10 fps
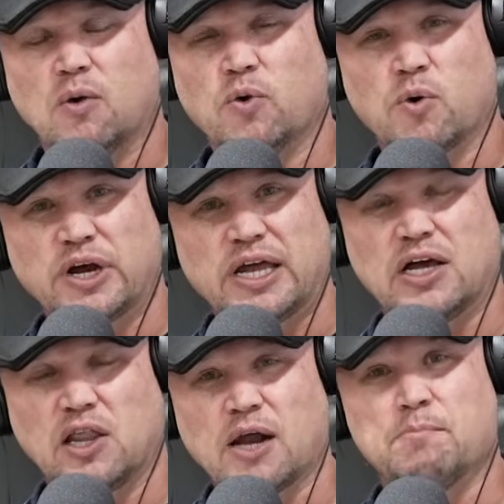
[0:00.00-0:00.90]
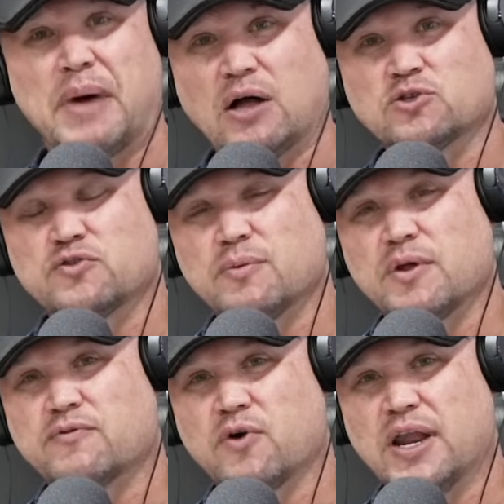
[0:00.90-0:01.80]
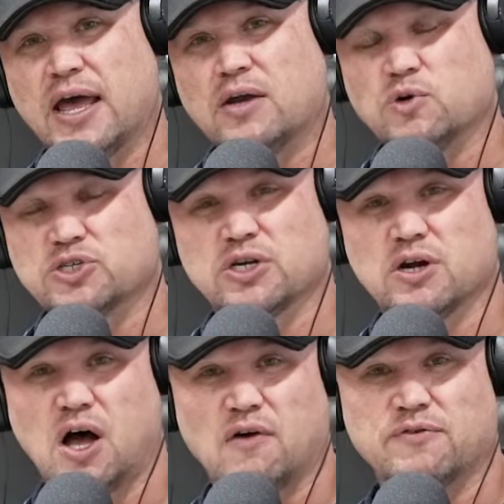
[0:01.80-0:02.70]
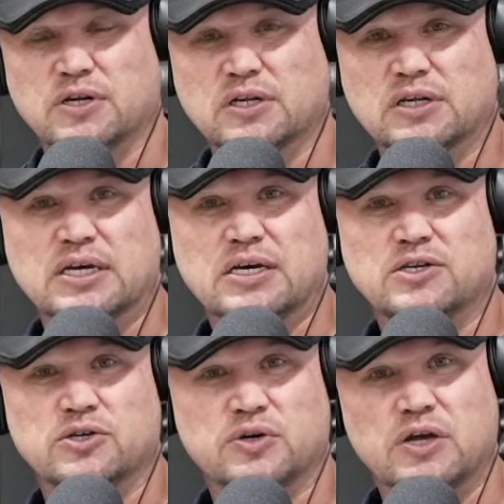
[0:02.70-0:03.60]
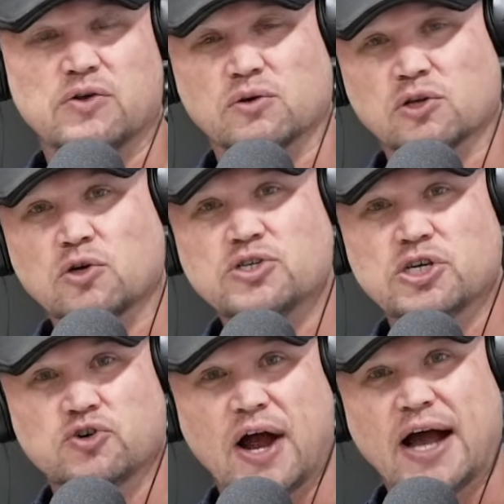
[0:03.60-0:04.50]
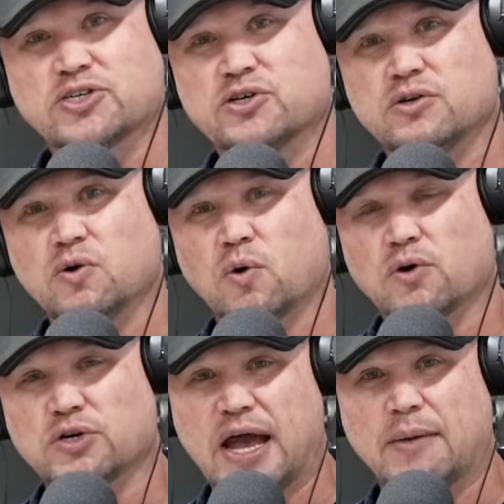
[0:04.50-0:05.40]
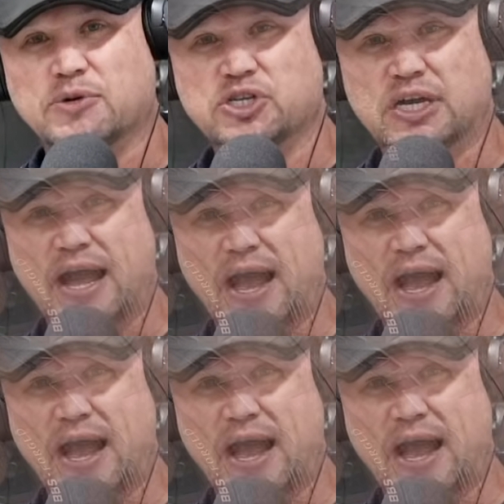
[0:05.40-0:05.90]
we weren't getting a lot of bounce from the front end, which can often lead to either losing traction or damaging an